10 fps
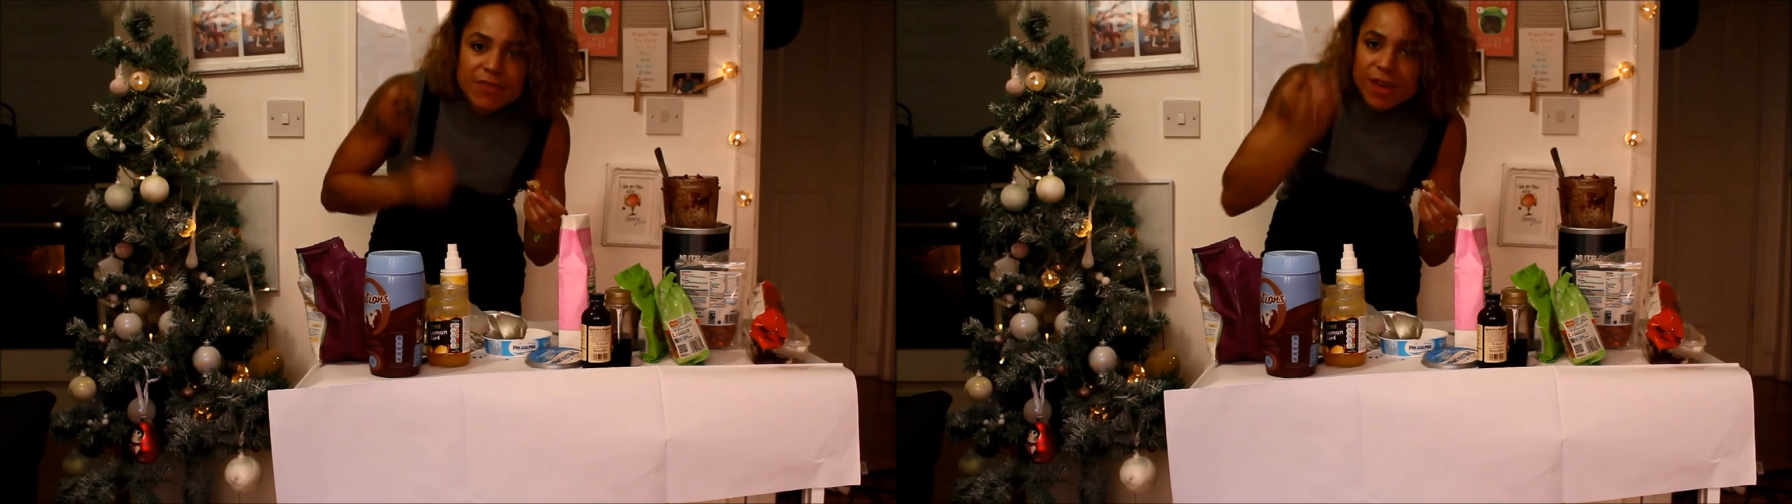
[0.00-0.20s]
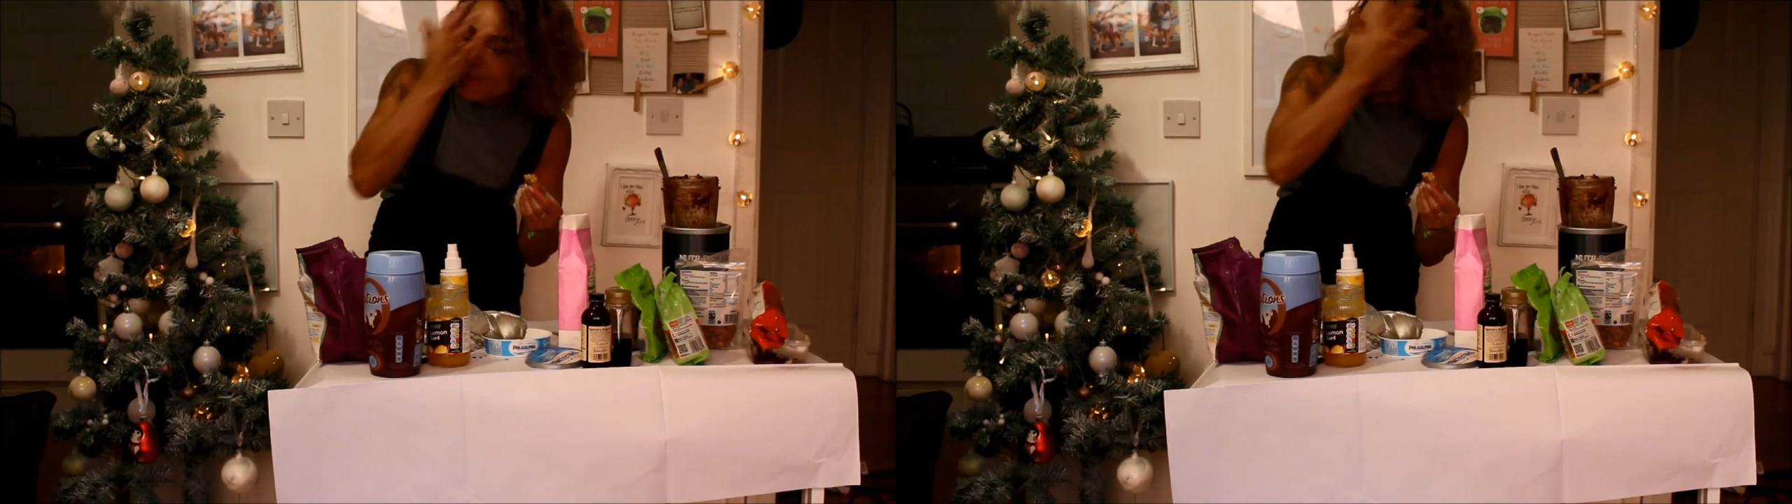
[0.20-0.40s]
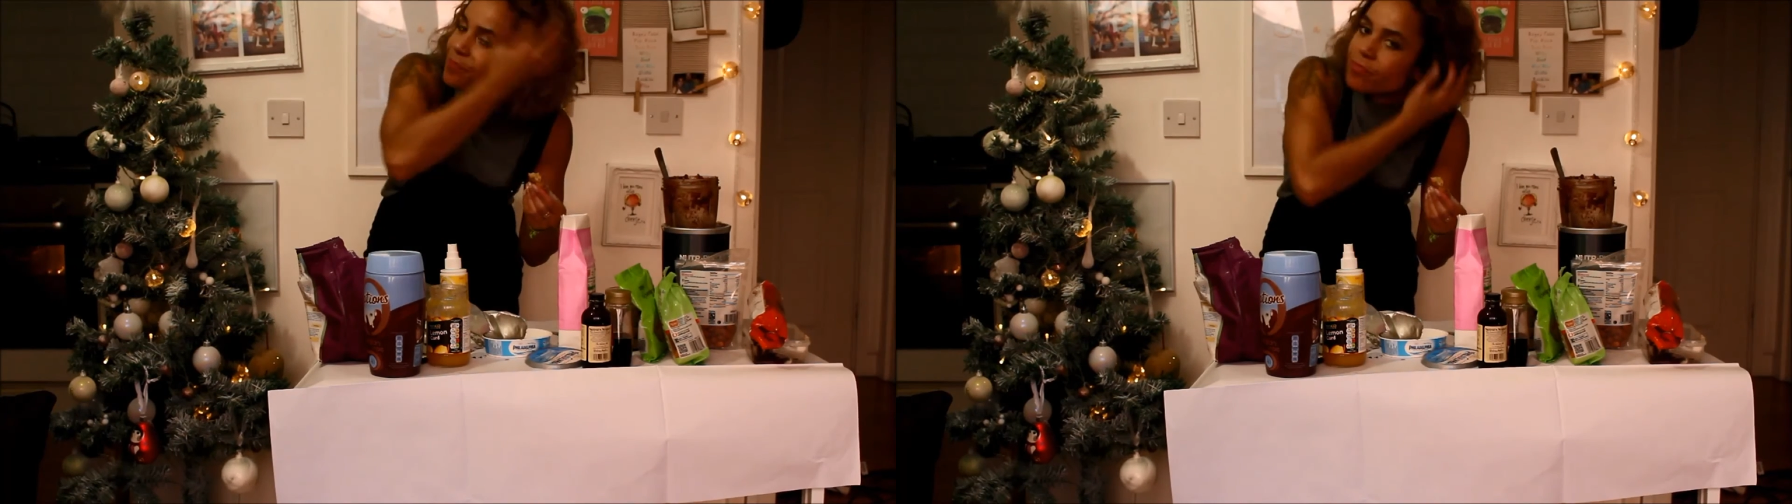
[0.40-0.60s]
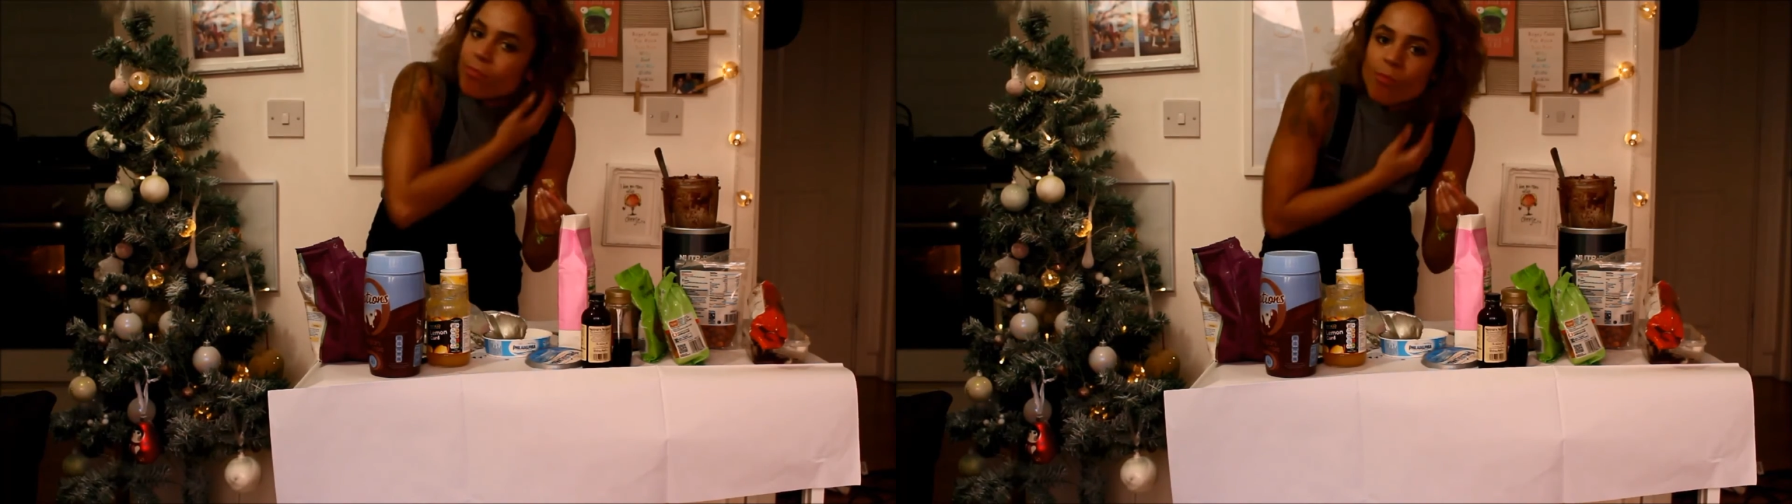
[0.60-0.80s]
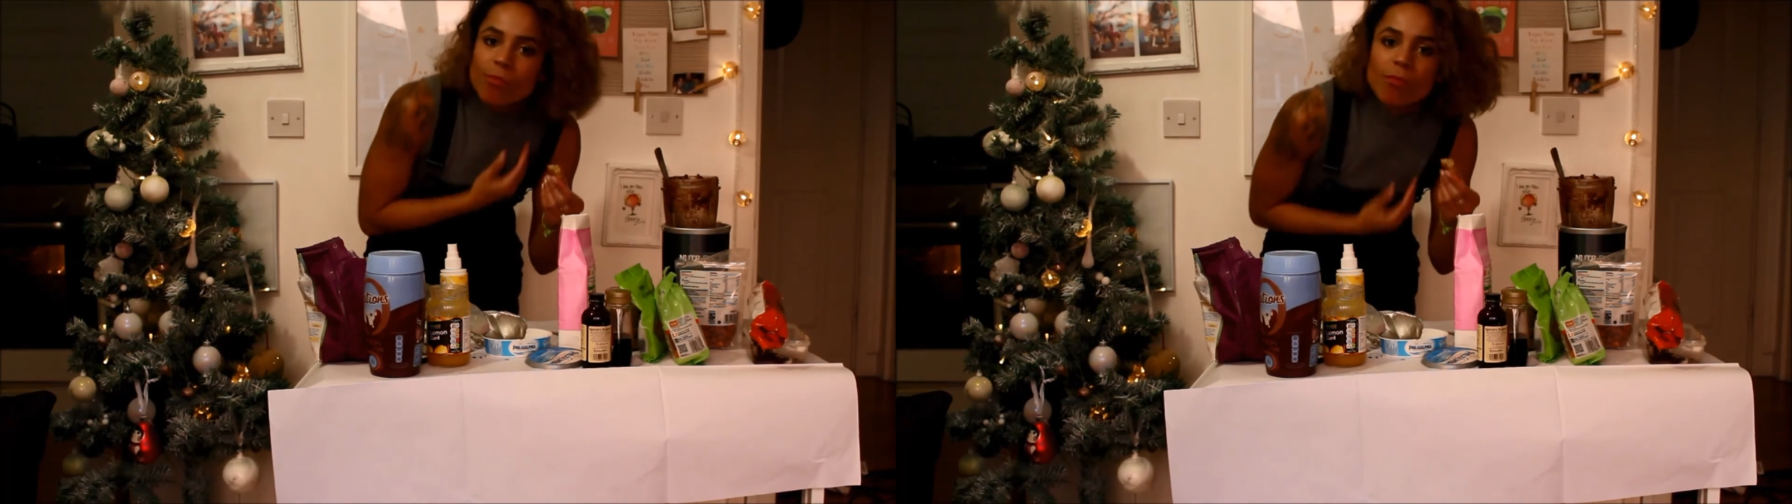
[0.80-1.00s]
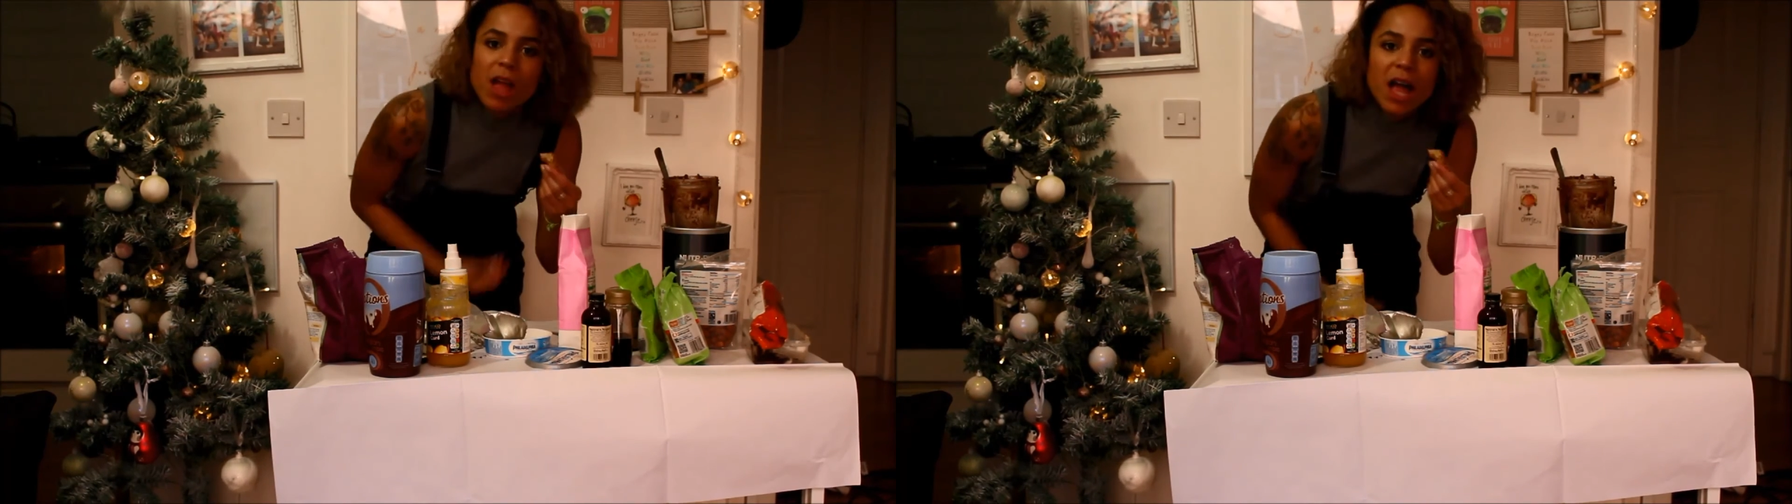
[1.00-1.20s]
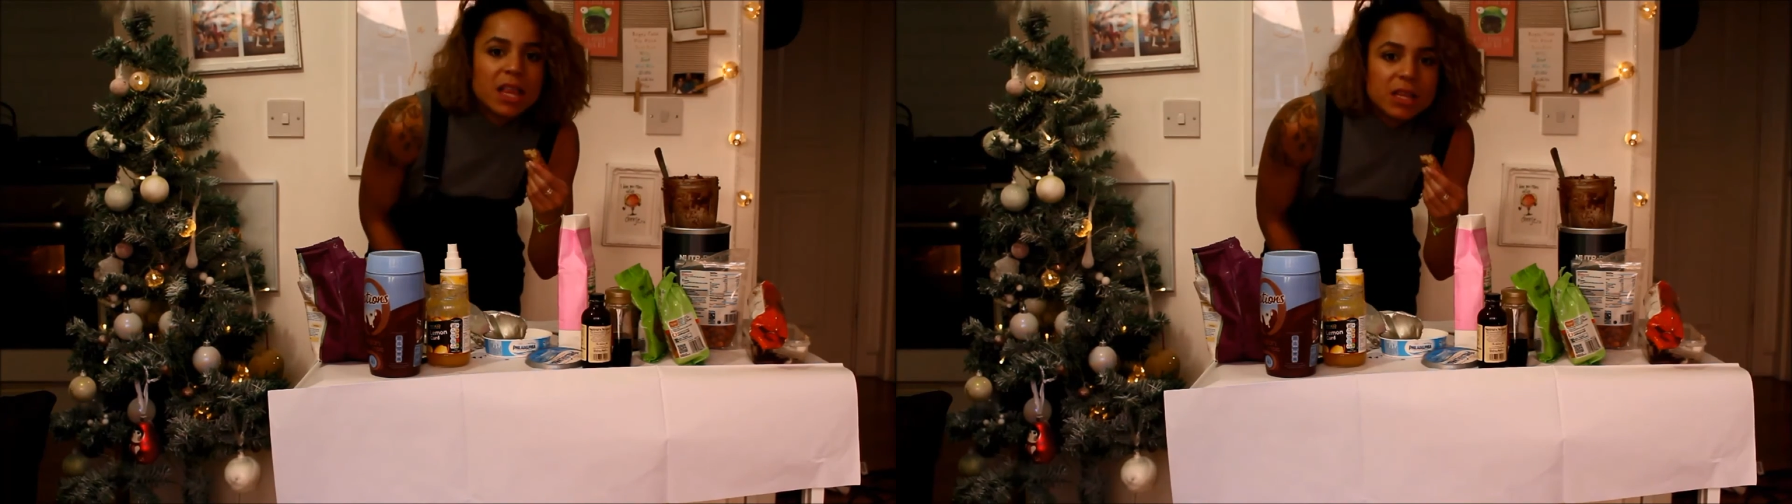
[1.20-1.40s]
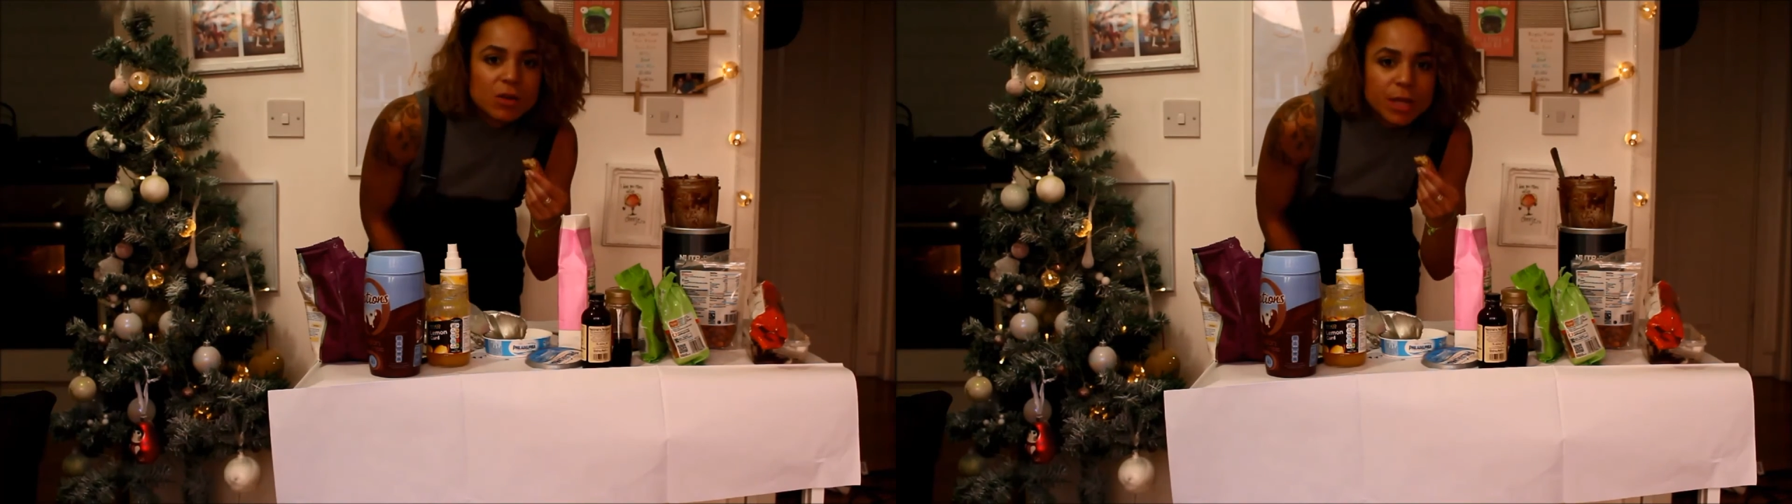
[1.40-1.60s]
leave it
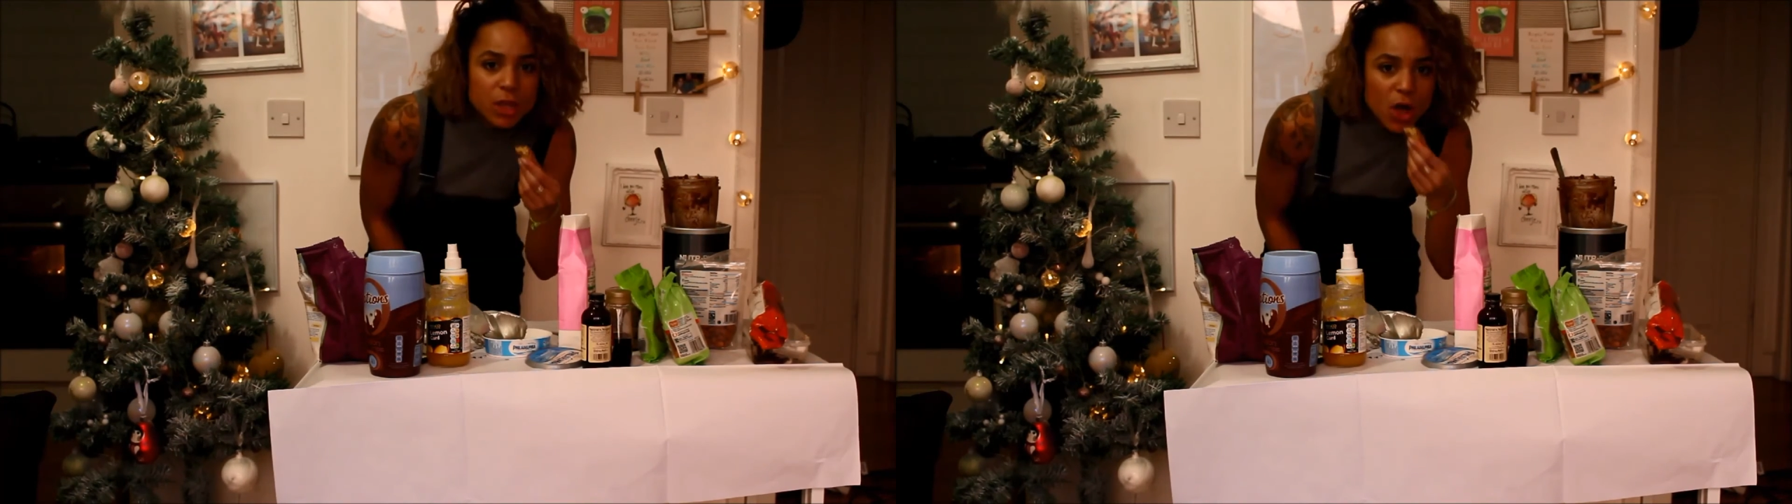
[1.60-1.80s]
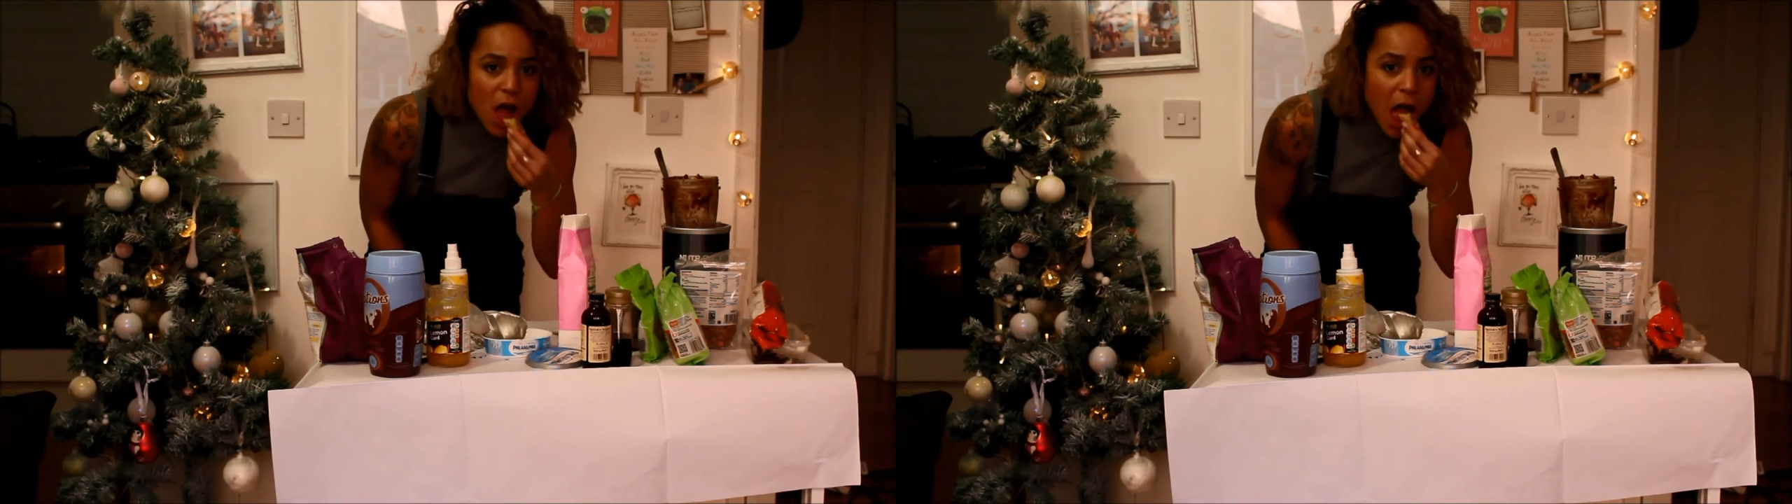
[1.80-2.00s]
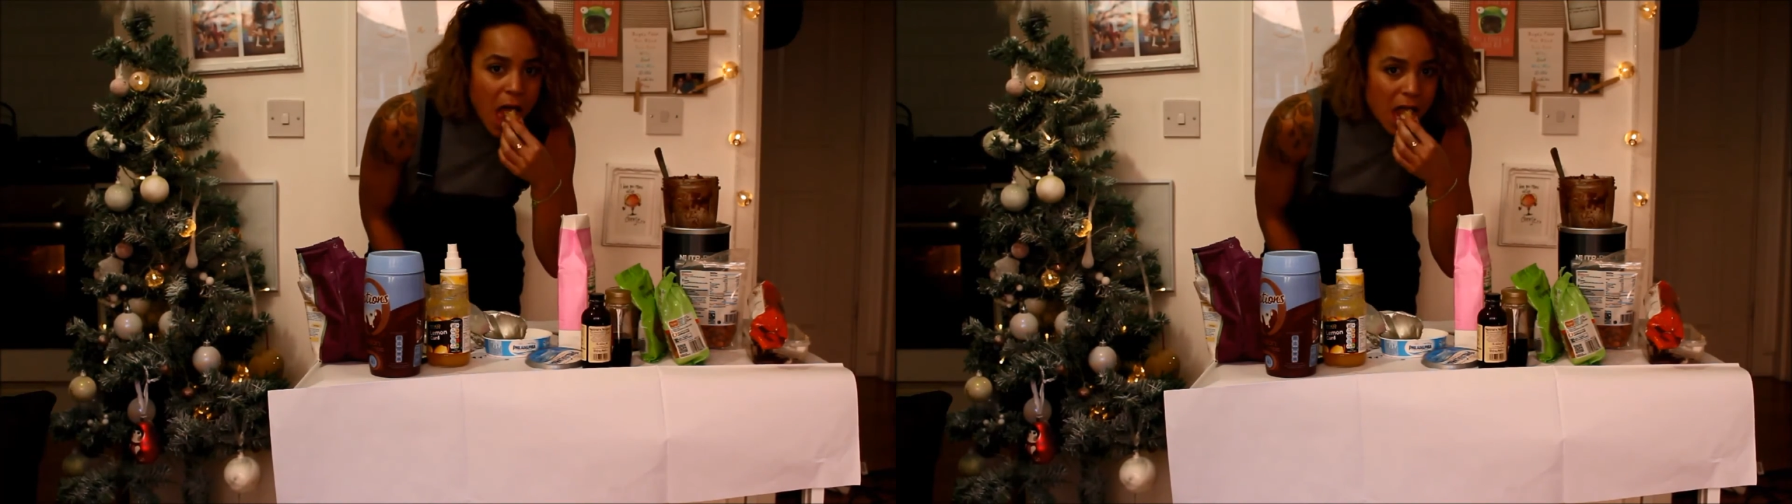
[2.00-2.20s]
a little bit longer